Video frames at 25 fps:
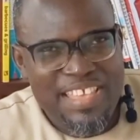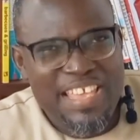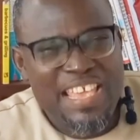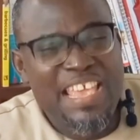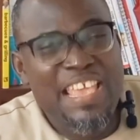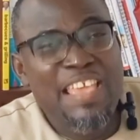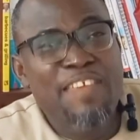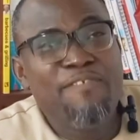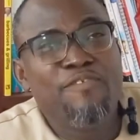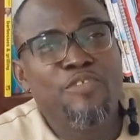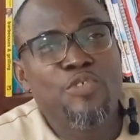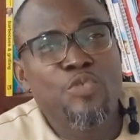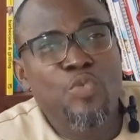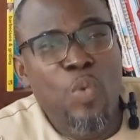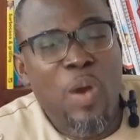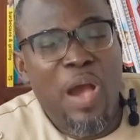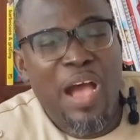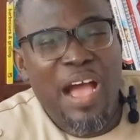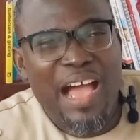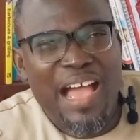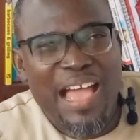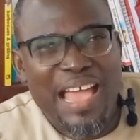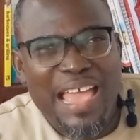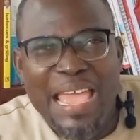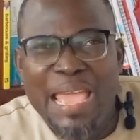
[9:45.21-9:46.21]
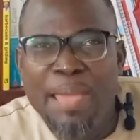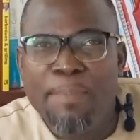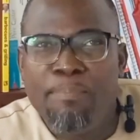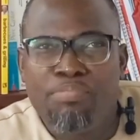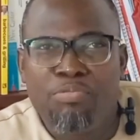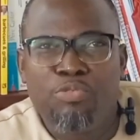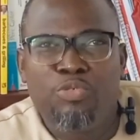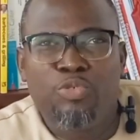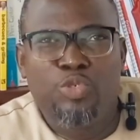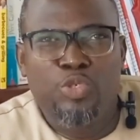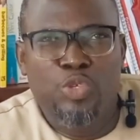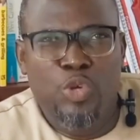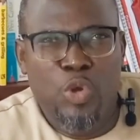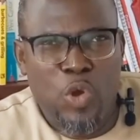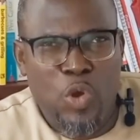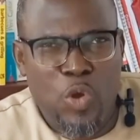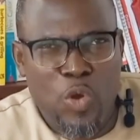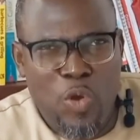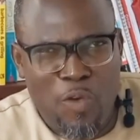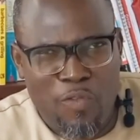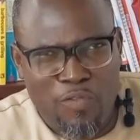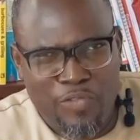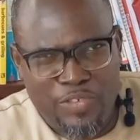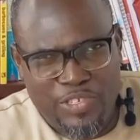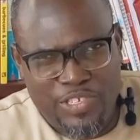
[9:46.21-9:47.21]
if you are a protocol
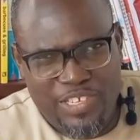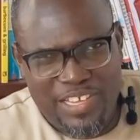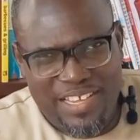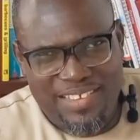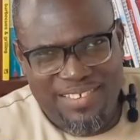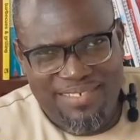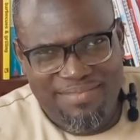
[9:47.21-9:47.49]
officer,